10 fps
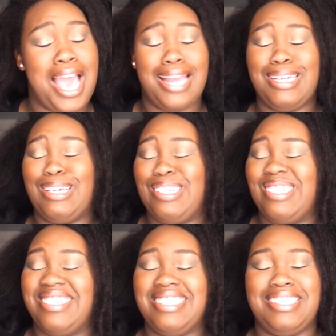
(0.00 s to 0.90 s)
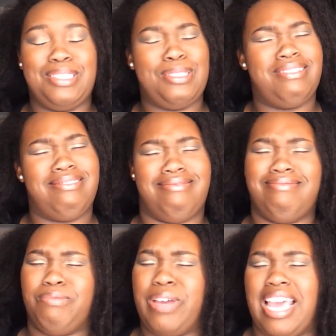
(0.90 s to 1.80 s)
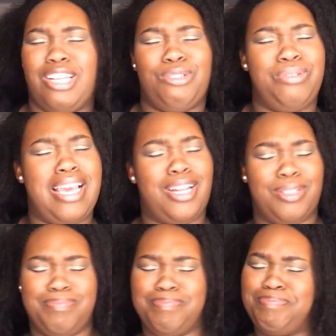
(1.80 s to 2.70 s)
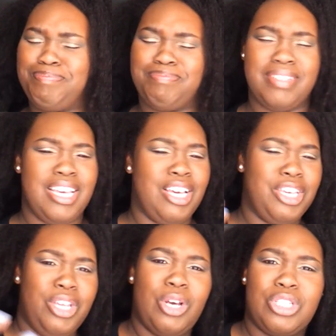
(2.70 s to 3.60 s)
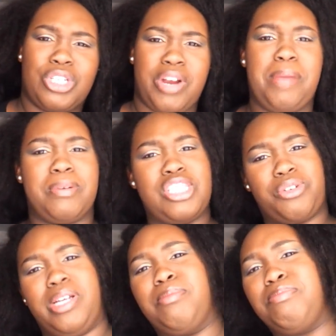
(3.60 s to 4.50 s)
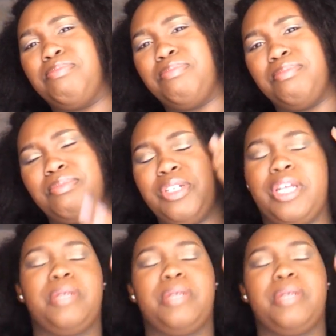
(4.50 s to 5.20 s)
I know we gotta, you know, scrape and scrimp, you